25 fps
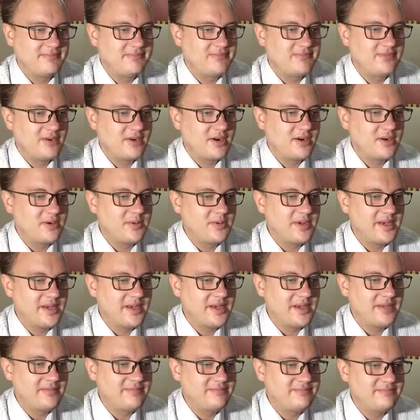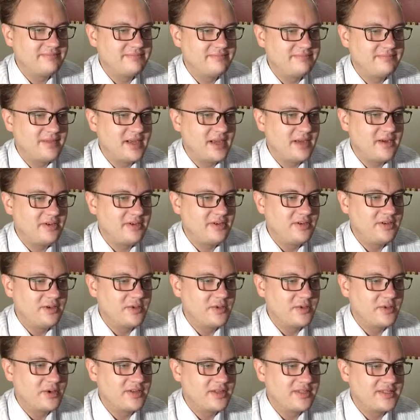Far away, out in New
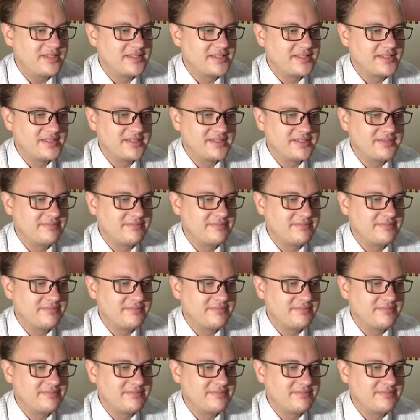Orleans.